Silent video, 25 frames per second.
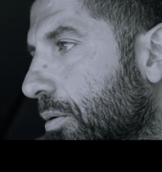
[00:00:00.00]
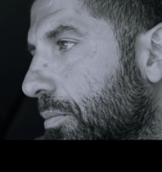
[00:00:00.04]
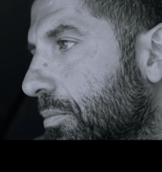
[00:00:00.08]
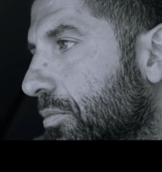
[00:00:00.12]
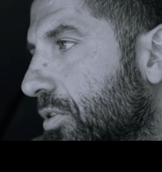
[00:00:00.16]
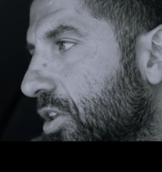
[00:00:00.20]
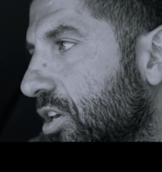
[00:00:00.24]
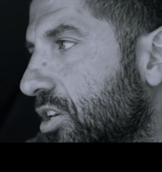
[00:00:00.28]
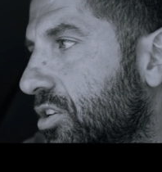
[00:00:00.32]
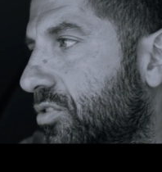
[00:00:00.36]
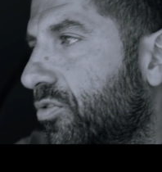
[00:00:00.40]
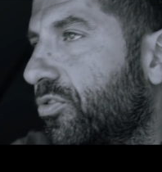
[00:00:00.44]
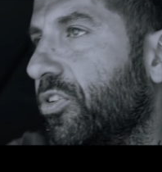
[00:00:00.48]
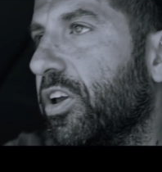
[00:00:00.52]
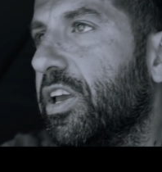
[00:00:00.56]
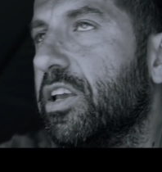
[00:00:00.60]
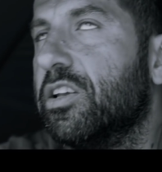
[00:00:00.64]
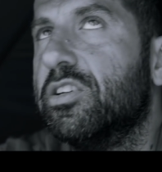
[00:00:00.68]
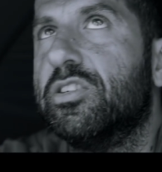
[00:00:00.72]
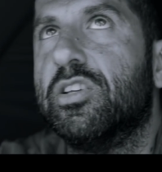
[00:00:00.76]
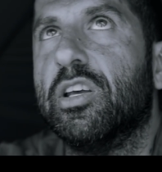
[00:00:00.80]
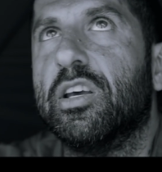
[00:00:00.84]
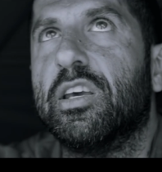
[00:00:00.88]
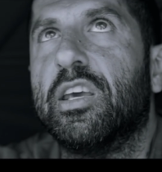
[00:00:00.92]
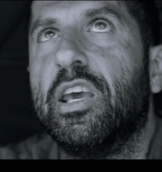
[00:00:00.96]
these
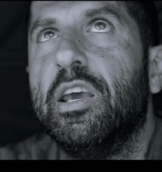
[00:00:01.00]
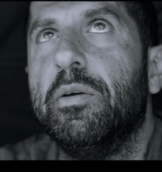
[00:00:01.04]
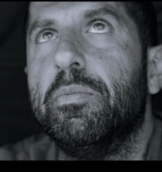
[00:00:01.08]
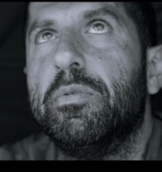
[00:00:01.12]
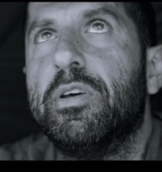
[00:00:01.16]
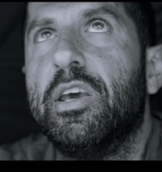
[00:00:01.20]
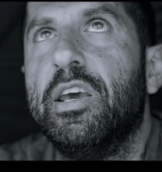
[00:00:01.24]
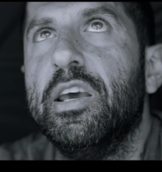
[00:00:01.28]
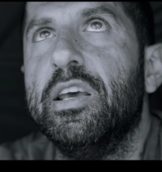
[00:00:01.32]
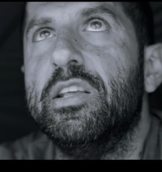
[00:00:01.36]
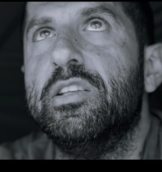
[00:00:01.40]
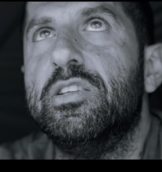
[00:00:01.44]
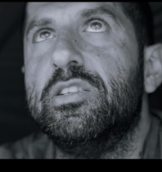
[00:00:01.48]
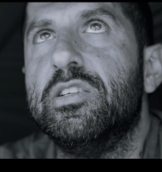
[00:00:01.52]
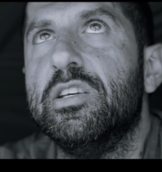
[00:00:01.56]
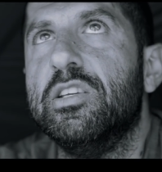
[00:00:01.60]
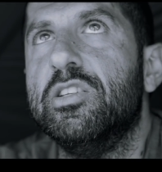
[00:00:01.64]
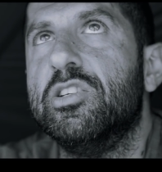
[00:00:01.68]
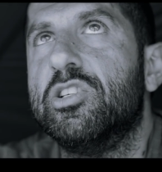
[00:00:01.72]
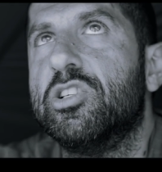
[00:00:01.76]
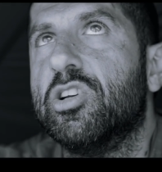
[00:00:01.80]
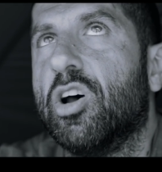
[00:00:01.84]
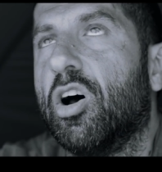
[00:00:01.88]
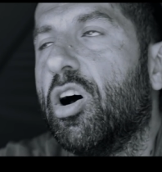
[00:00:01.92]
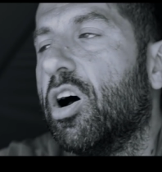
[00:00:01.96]
things that keep kids
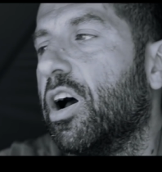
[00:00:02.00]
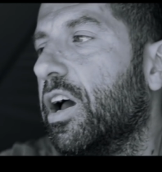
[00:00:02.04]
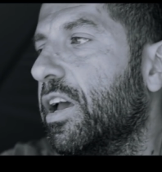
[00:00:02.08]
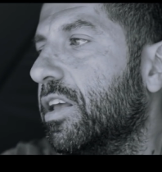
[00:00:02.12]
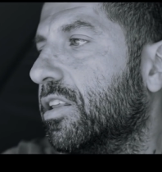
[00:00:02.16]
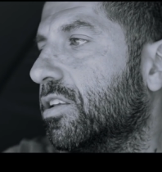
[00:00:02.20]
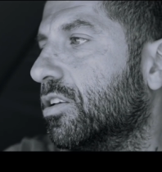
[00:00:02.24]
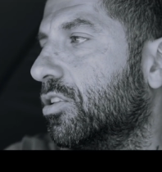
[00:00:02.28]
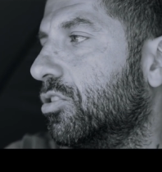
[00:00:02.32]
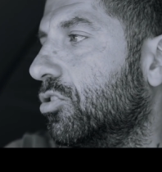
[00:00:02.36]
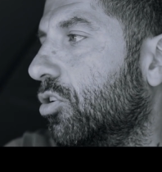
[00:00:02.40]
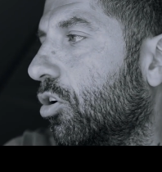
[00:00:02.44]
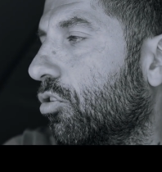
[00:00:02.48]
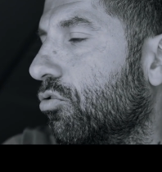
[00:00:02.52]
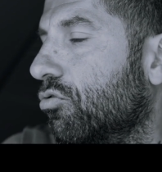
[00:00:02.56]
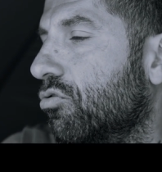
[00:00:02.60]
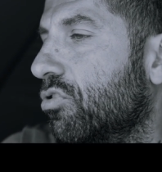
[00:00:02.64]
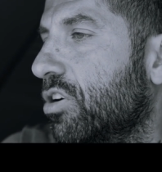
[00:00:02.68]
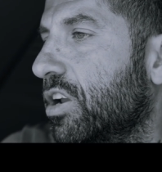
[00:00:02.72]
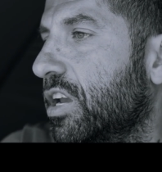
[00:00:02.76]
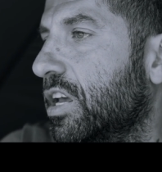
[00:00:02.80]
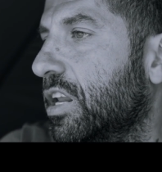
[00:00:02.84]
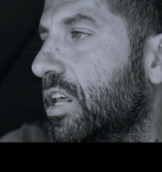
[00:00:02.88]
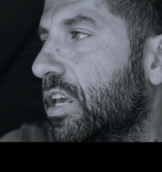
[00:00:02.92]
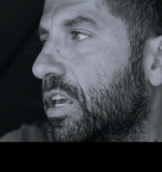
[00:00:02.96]
inside and not
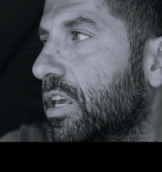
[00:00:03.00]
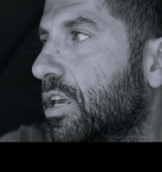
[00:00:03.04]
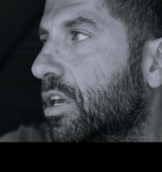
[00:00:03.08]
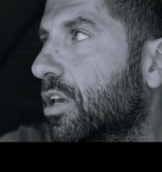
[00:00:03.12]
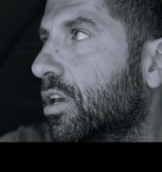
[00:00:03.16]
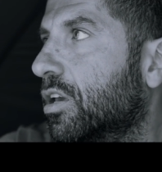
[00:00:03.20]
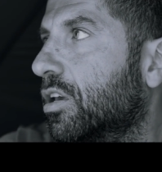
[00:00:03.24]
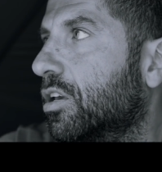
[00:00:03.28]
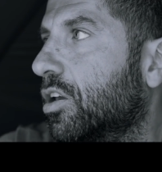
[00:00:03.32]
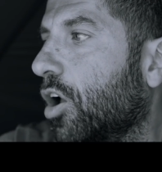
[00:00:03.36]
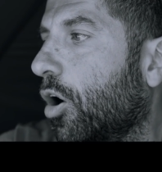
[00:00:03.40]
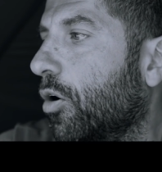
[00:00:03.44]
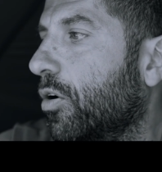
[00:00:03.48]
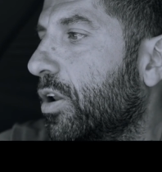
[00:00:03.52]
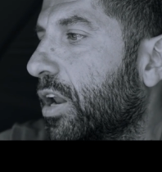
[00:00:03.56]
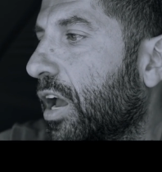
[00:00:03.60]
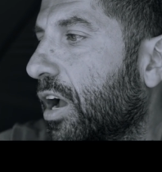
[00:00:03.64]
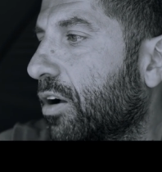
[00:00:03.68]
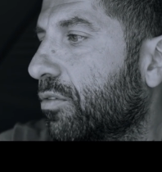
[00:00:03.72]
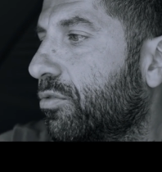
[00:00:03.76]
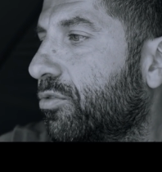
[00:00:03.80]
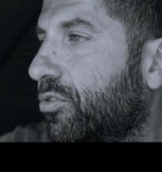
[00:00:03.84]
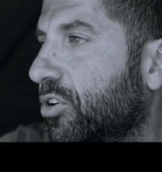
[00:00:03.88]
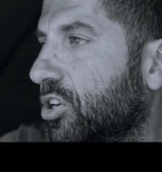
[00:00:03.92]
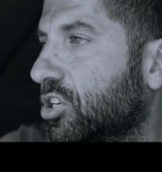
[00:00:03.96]
really going
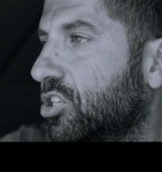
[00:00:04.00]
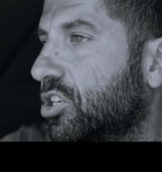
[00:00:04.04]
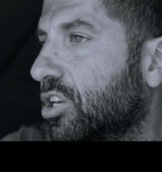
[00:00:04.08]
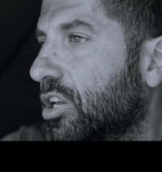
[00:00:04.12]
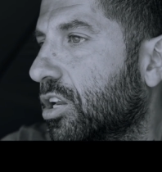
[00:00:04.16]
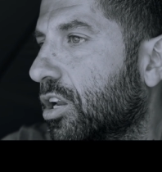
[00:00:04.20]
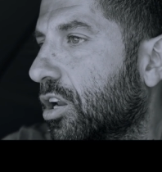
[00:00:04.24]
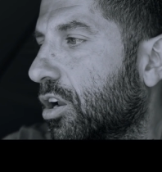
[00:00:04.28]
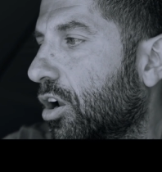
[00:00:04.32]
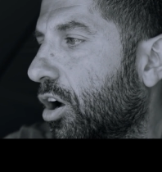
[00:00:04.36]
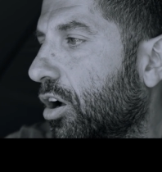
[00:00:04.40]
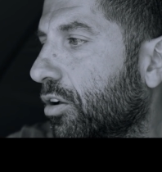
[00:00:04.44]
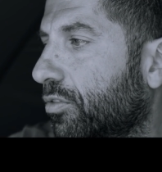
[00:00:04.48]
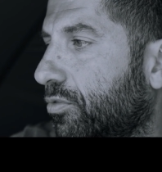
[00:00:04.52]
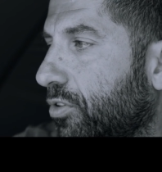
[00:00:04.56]
out fishing. And I